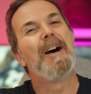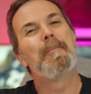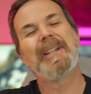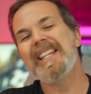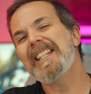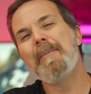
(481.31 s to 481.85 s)

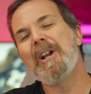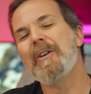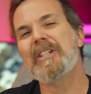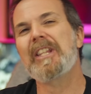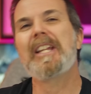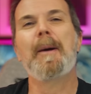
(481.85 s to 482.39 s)
Please let me know
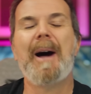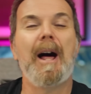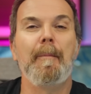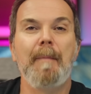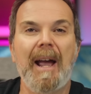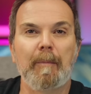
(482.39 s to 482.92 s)
what you think
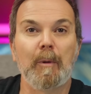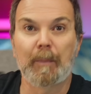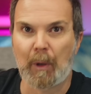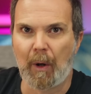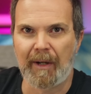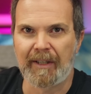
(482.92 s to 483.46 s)
about MacBook
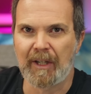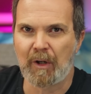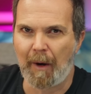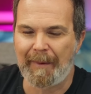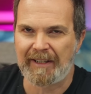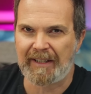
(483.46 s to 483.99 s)
Pro in the
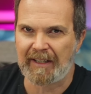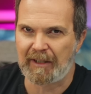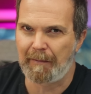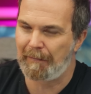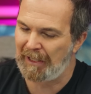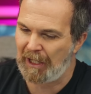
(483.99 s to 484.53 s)
comment
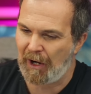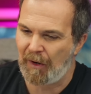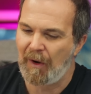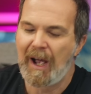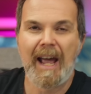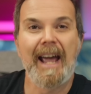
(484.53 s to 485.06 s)
section
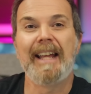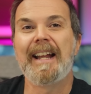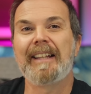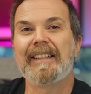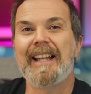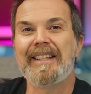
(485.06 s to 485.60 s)
below. And
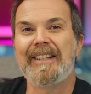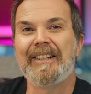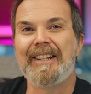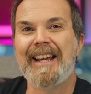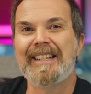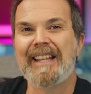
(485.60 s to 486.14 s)
until I see you
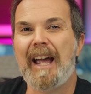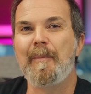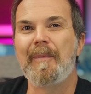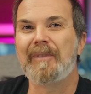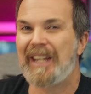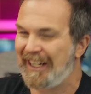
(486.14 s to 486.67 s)
the next
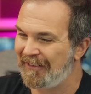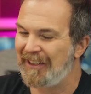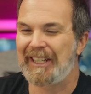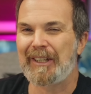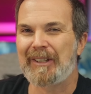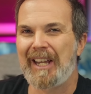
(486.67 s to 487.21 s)
time, take
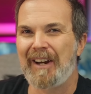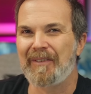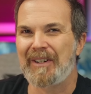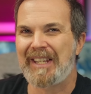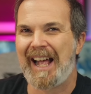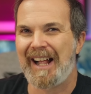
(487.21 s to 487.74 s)
really good care of
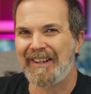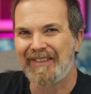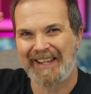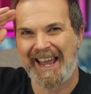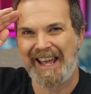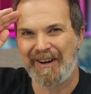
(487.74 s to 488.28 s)

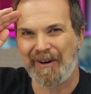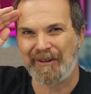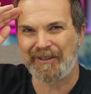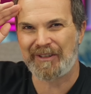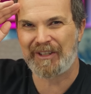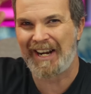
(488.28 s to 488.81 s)
yourselves and
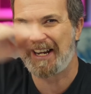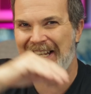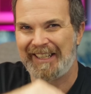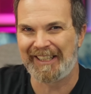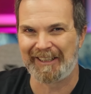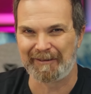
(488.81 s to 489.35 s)

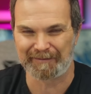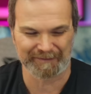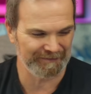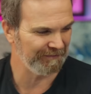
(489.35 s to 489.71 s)
hoşçakalın.